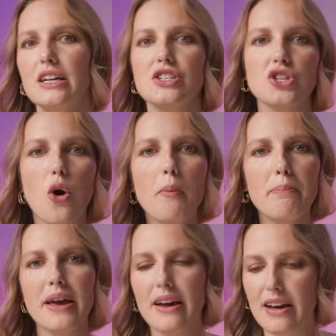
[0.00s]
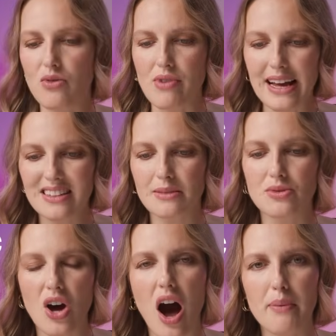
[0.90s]
Don't pick a random
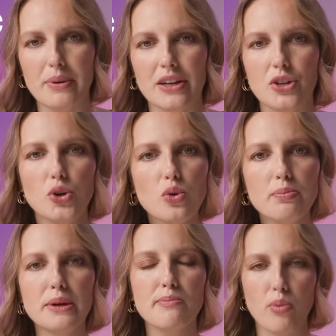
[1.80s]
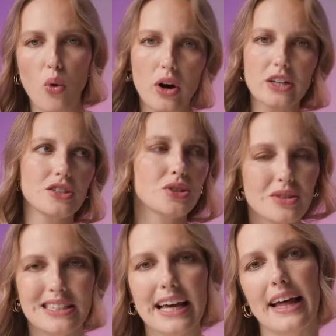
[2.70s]
topic. You'll be bored to
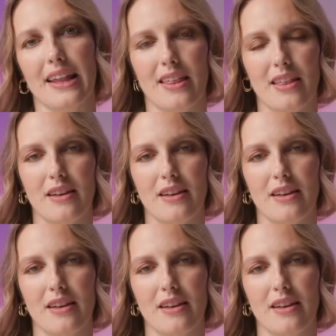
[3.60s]
death.